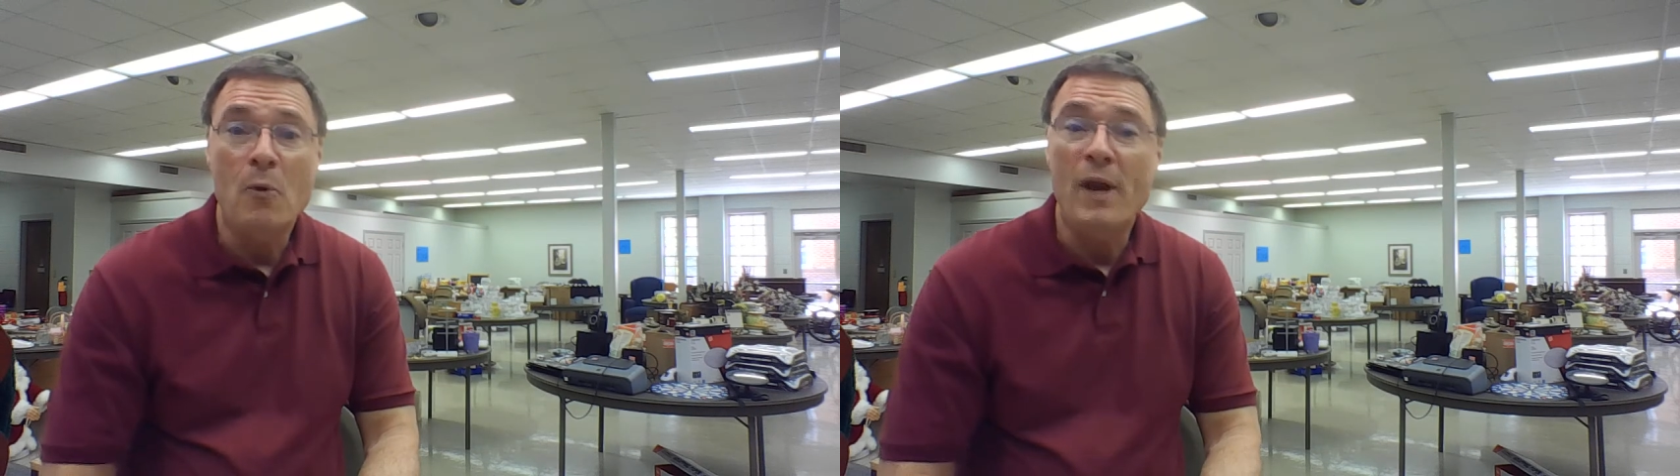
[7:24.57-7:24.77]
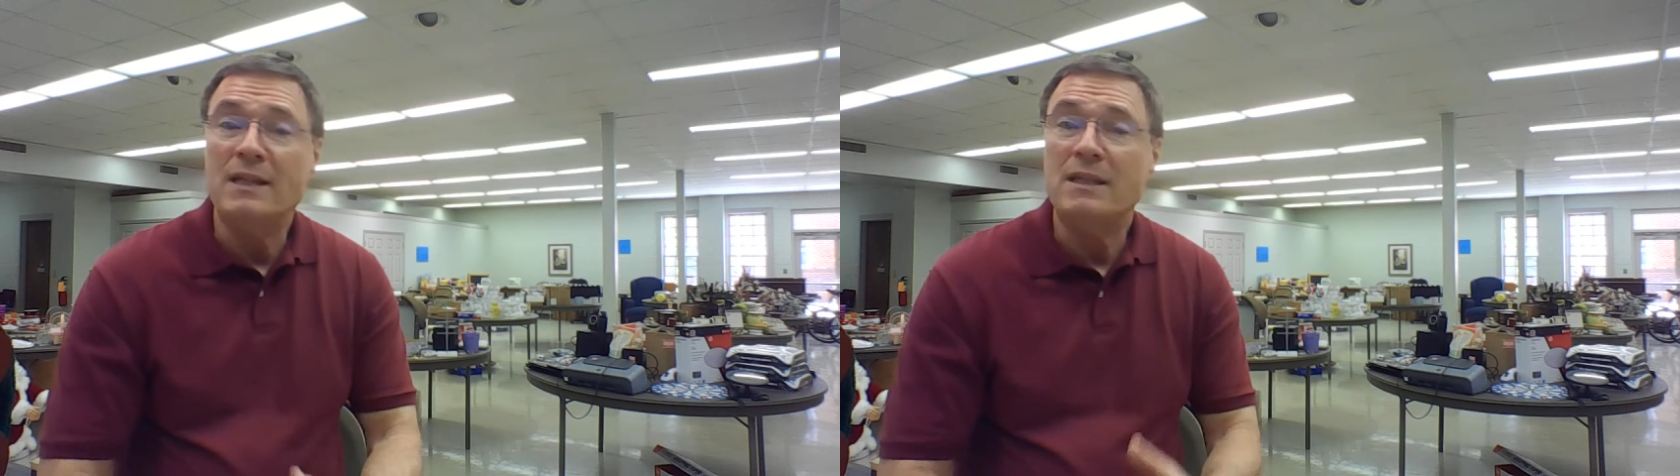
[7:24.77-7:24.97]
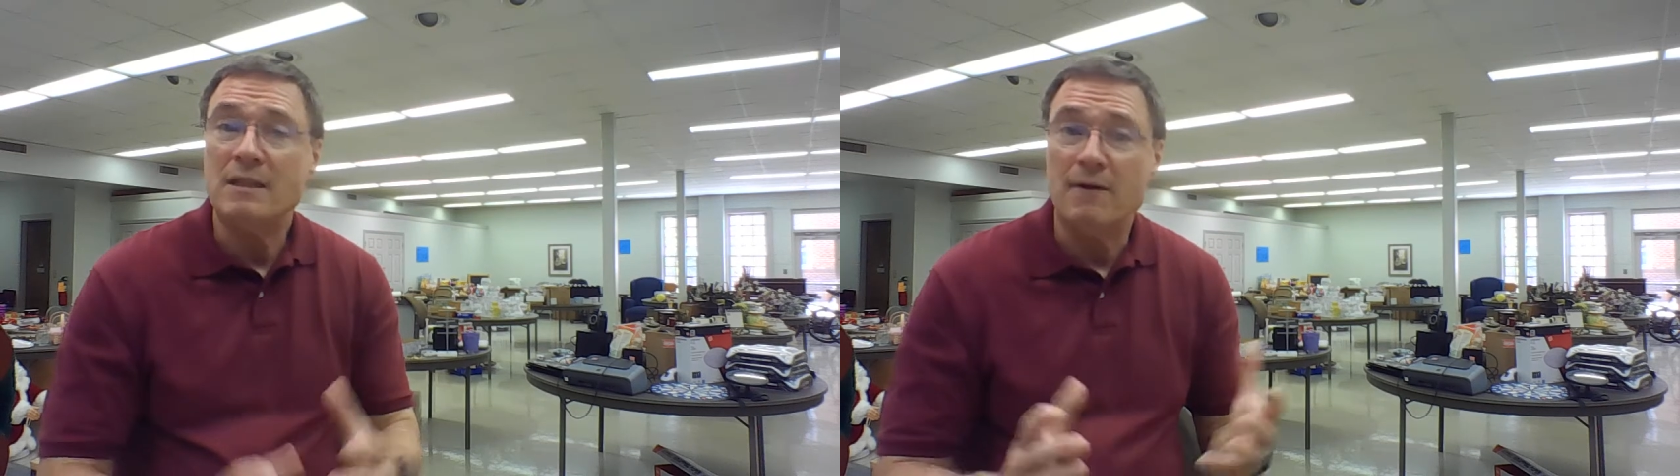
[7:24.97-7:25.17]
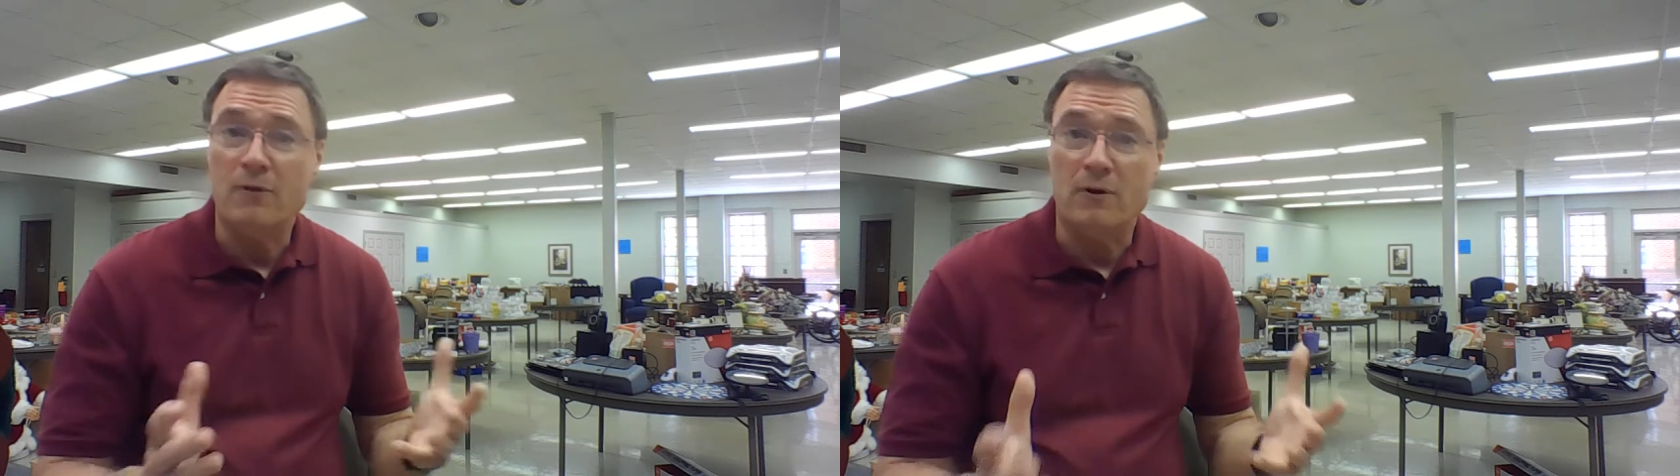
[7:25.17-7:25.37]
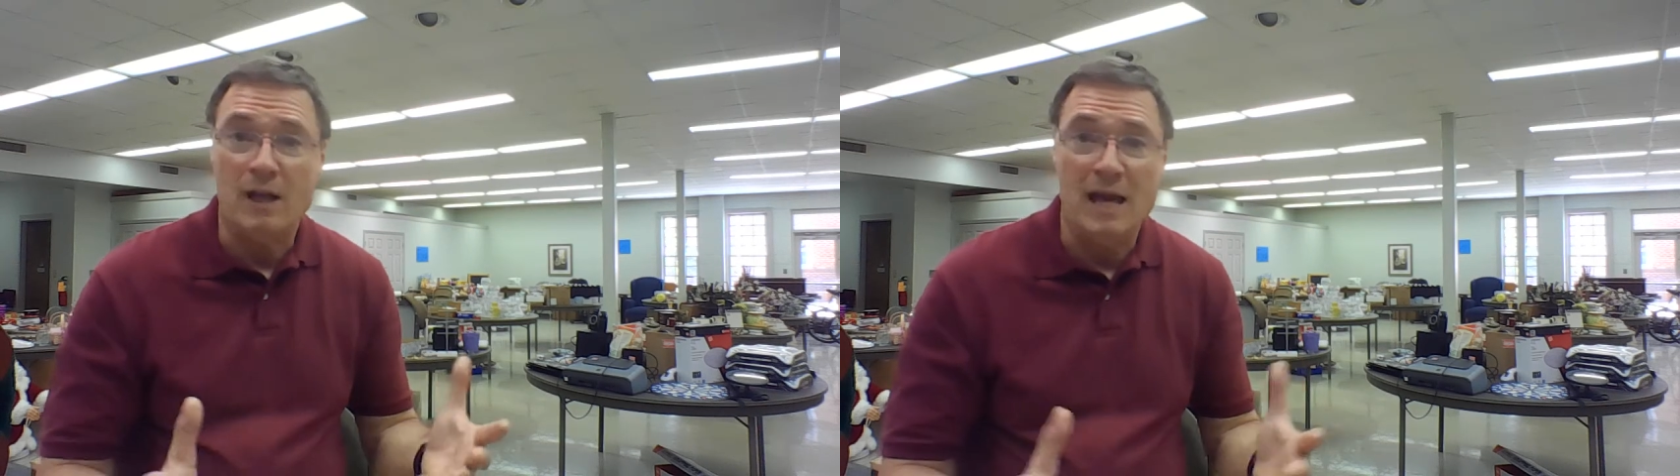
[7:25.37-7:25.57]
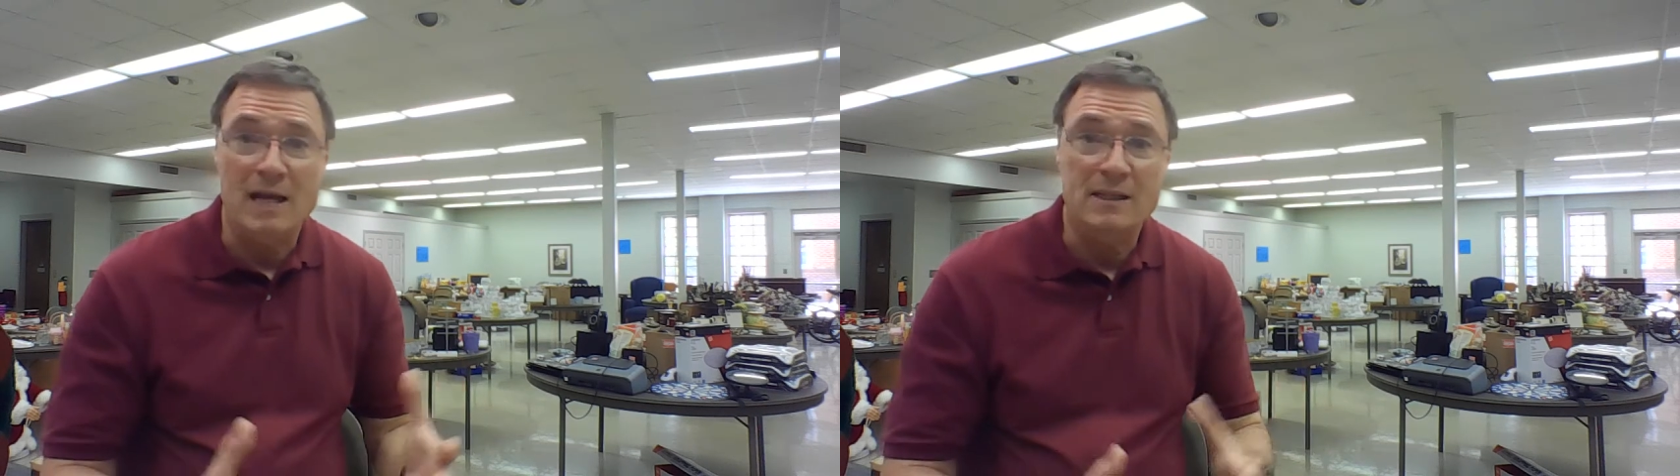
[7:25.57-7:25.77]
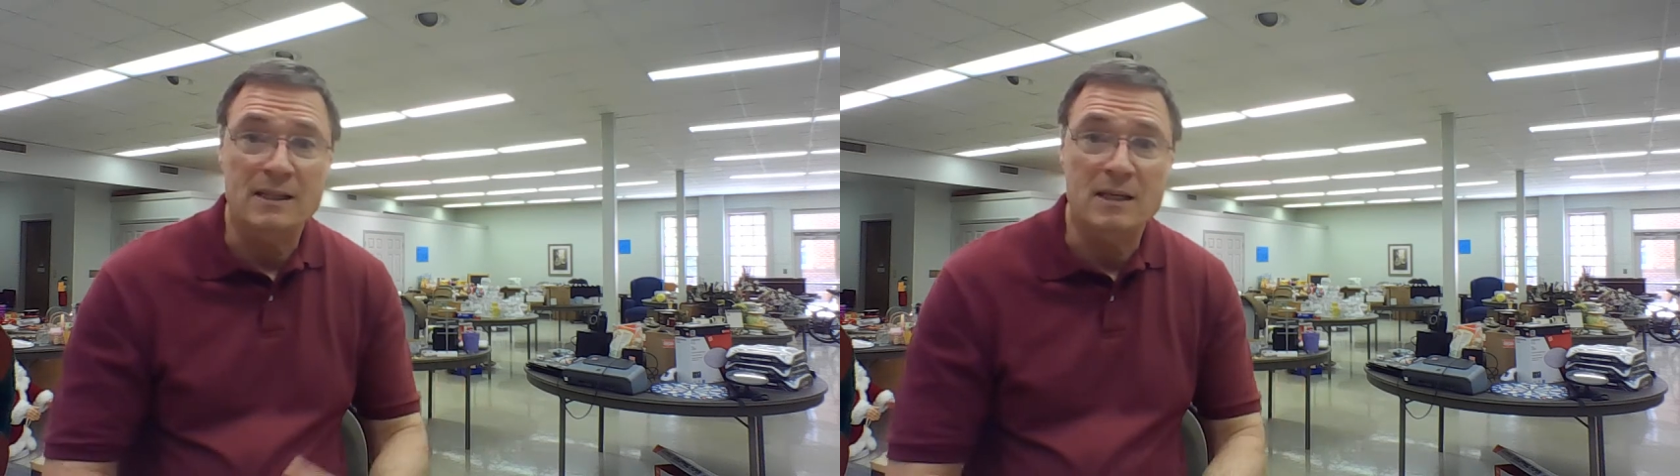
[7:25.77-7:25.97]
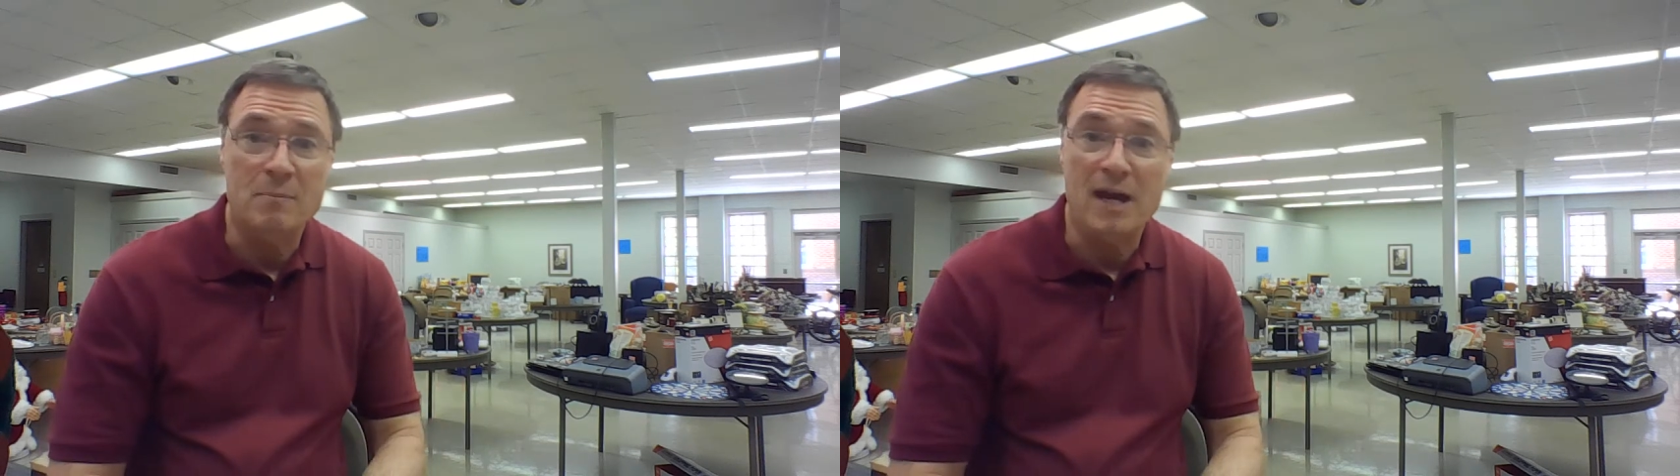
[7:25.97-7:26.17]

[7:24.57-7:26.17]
We had several classes in